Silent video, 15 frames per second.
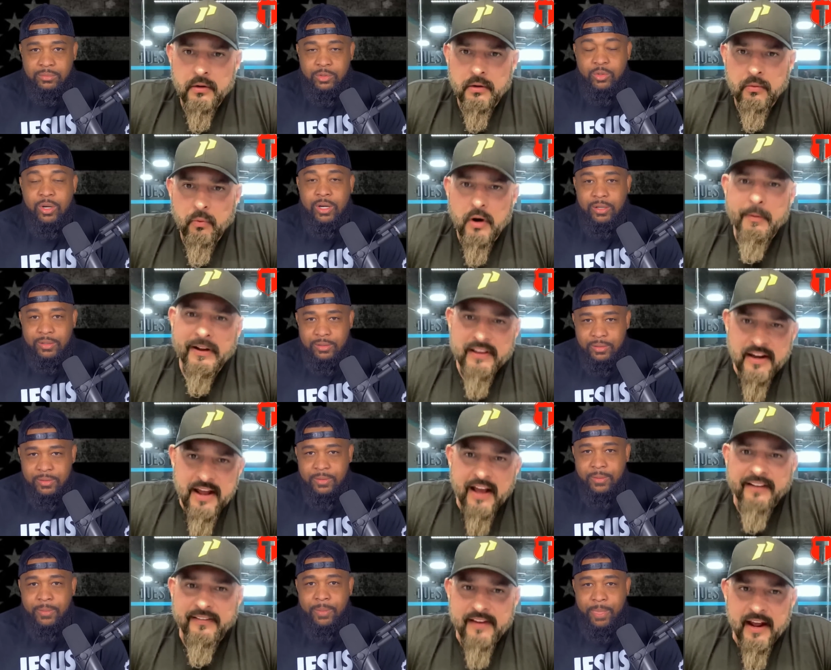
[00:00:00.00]
Speaker 1: Right. What about the
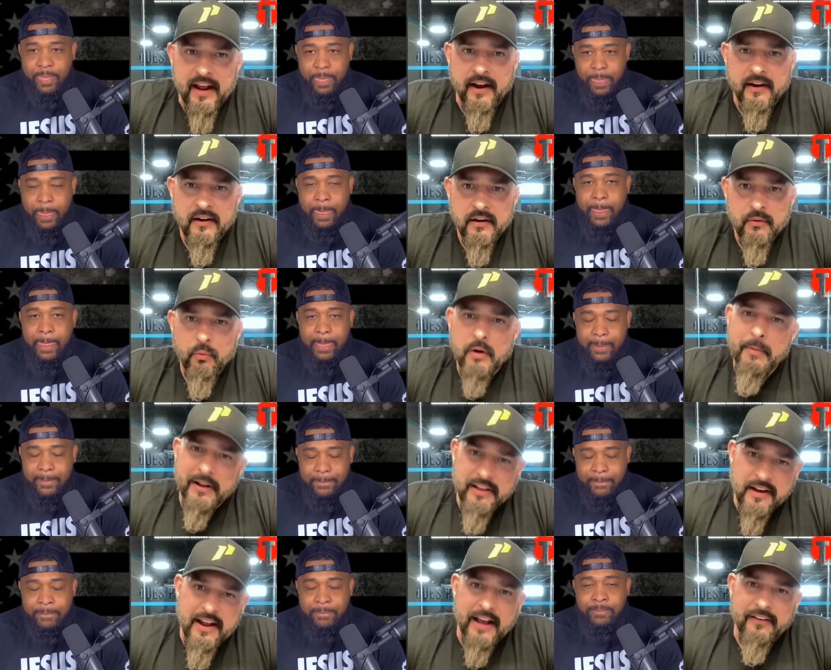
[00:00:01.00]
next day? What
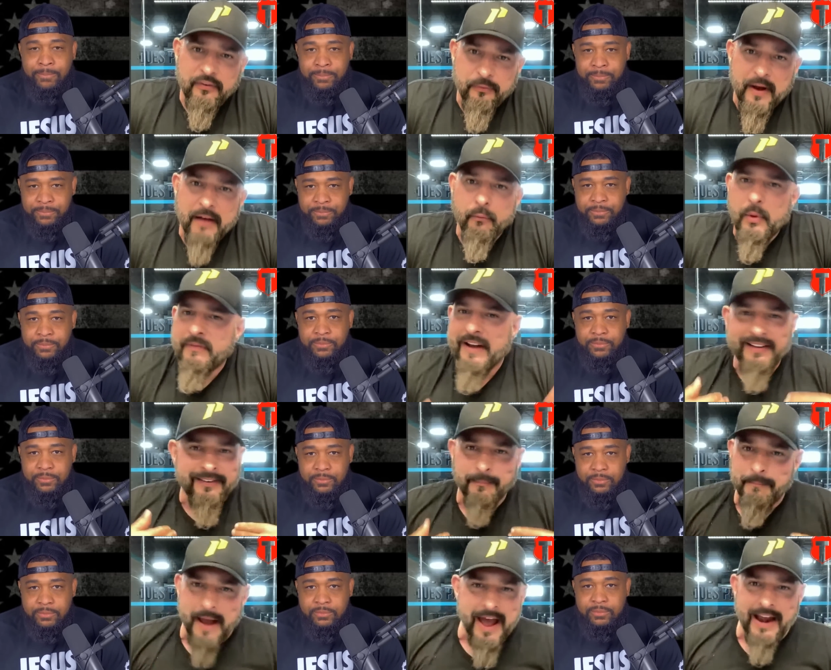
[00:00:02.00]
about the next five? We've got
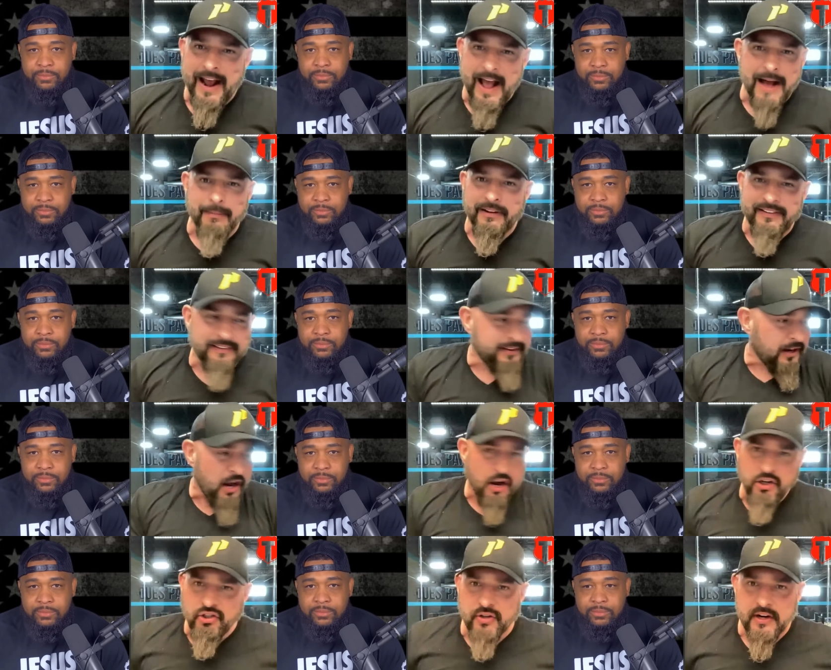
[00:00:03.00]
some bad habits as a
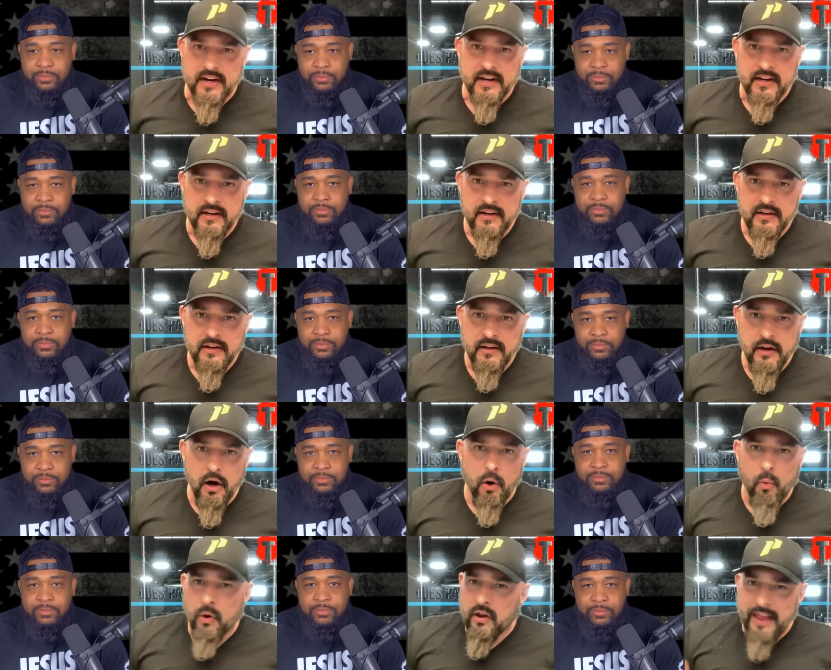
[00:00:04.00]
country. You
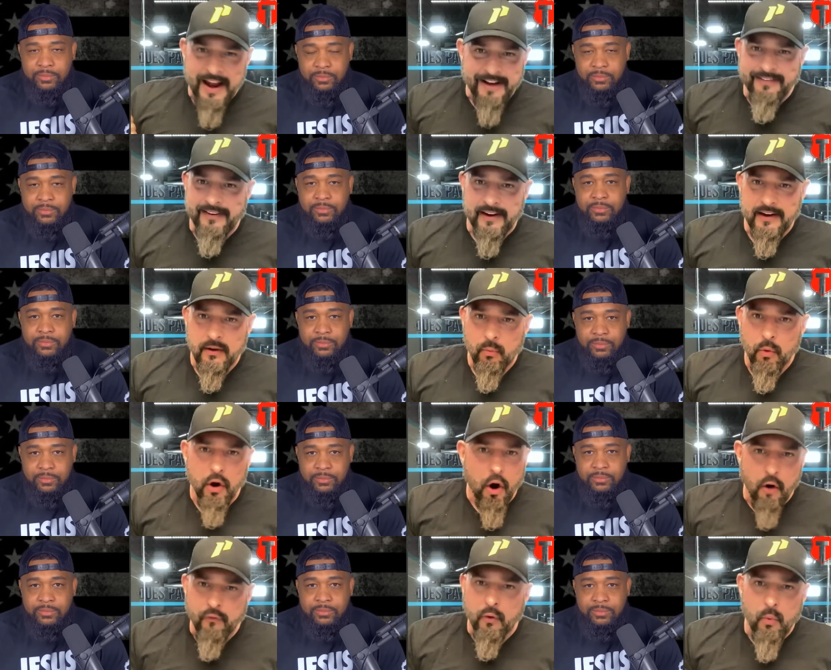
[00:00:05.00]
know, we're lazy,
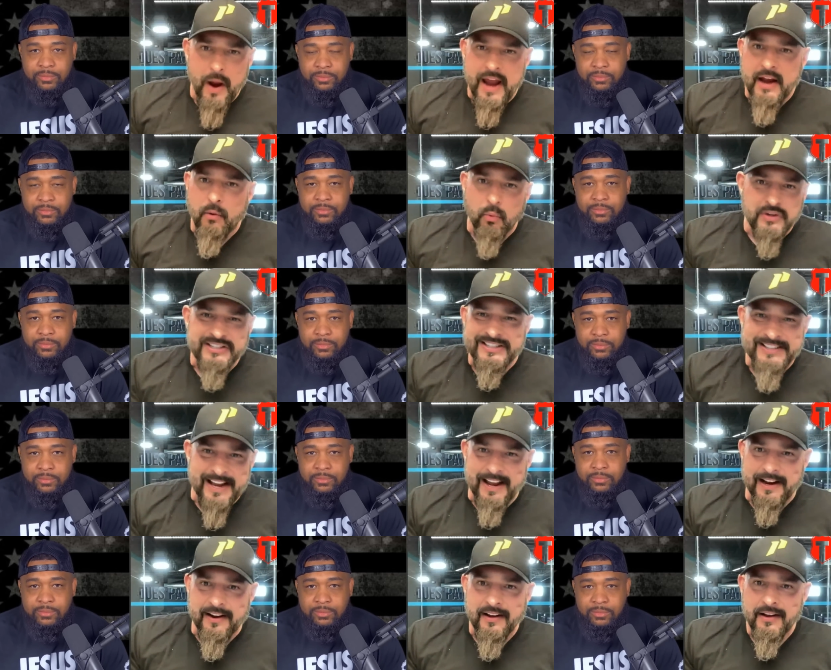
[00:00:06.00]
we're overweight, we're
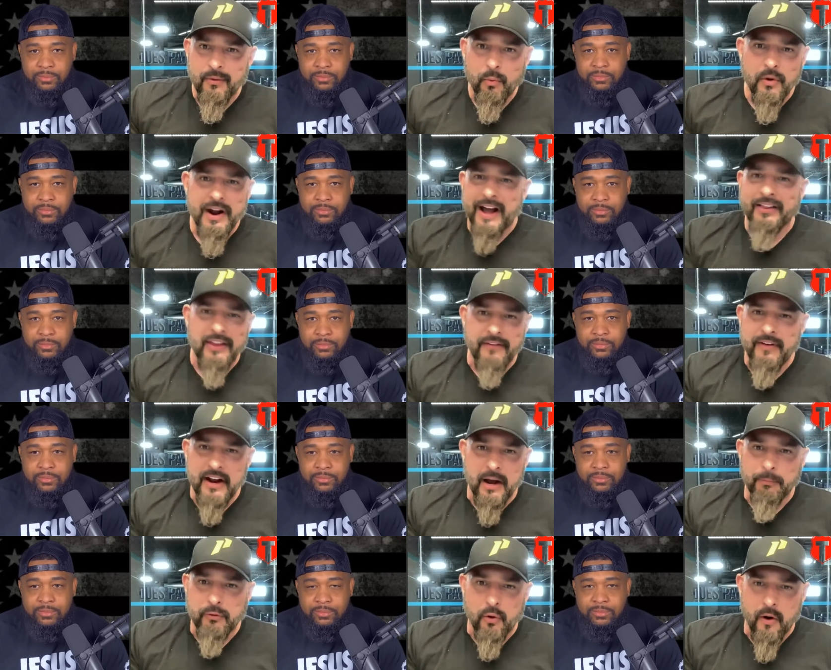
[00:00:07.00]
sick, we're not living
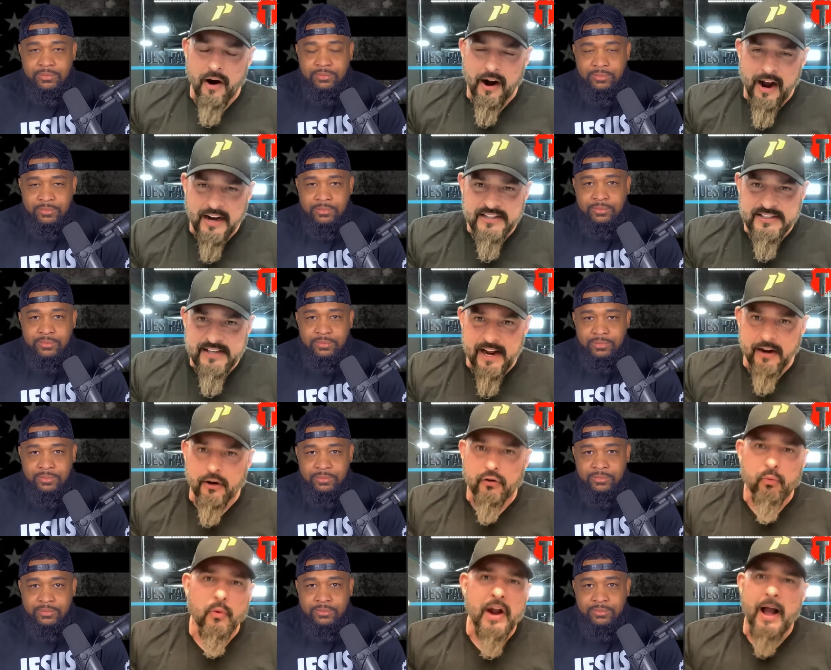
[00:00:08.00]
up to our high
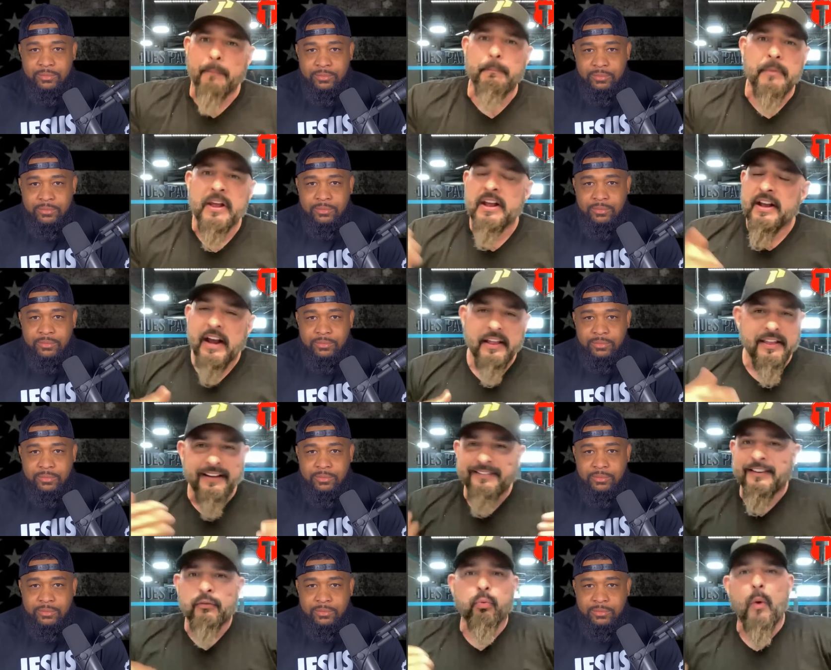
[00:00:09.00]
standards. We're not, and
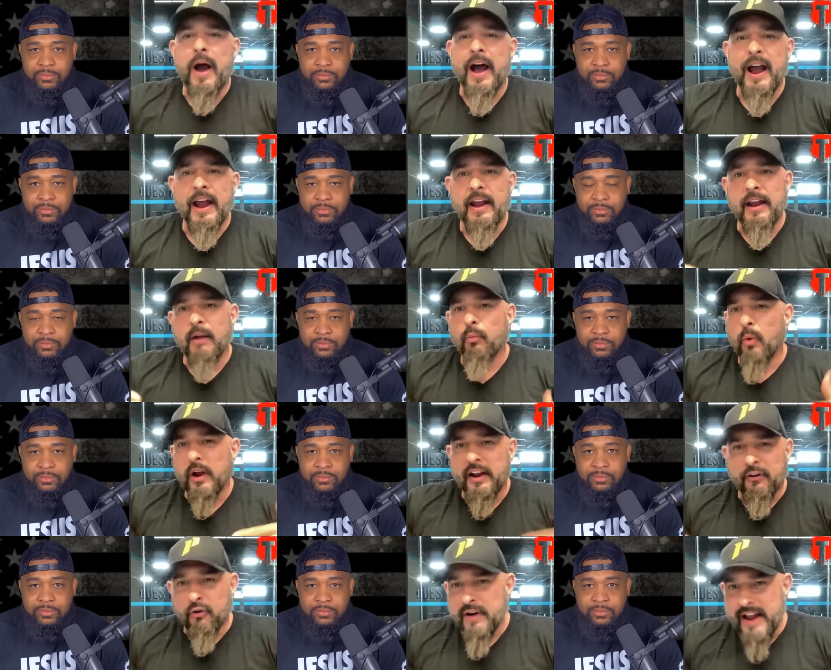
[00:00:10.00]
this is why and
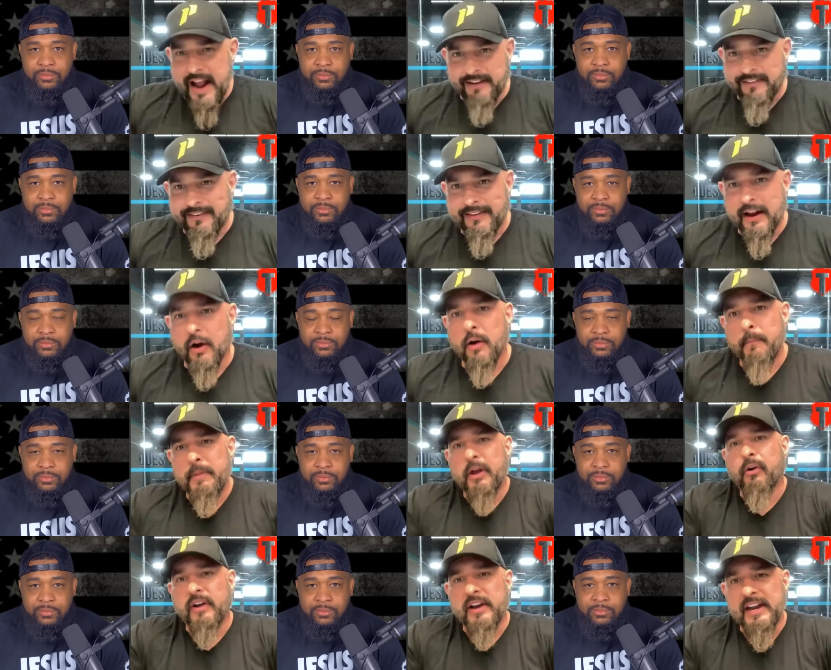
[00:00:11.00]
what creates their
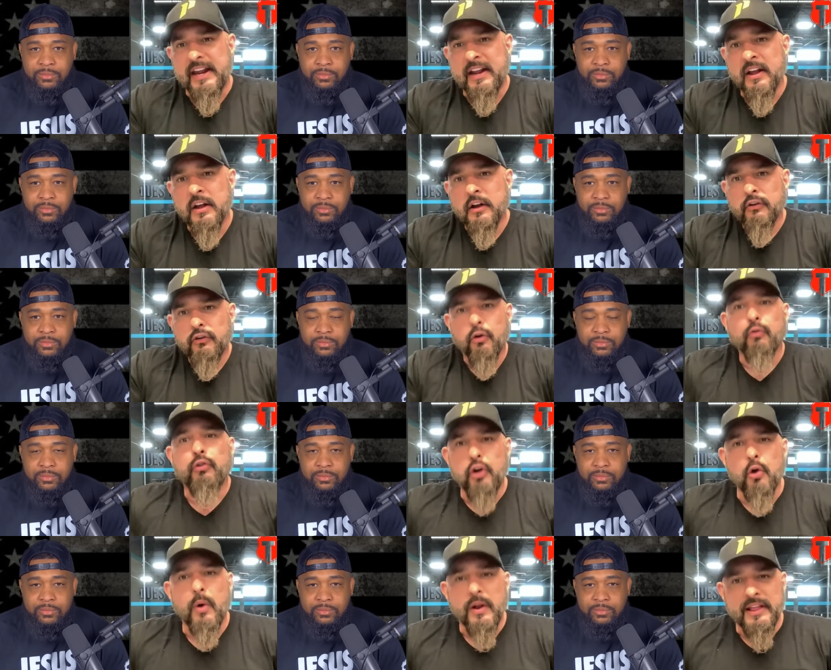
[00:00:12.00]
ability to
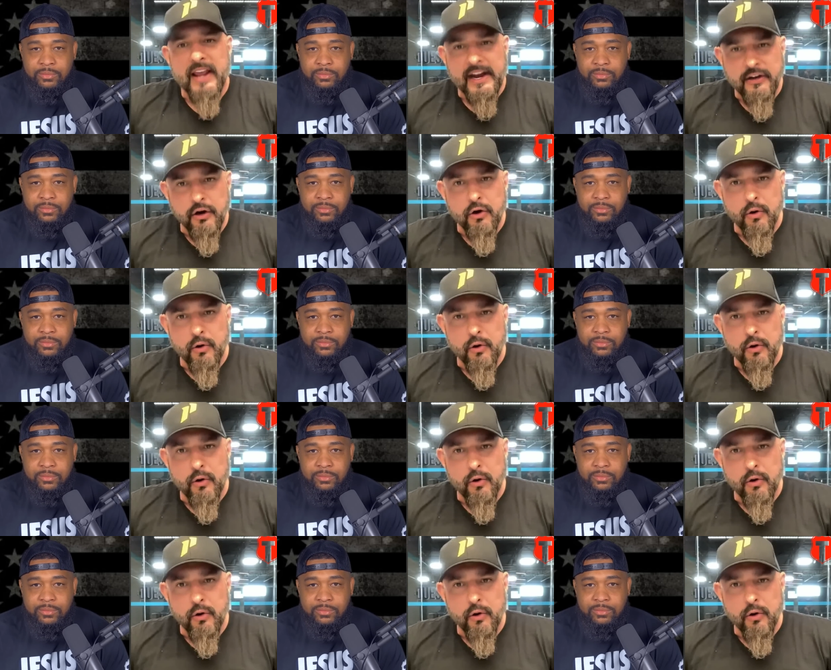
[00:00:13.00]
do what they do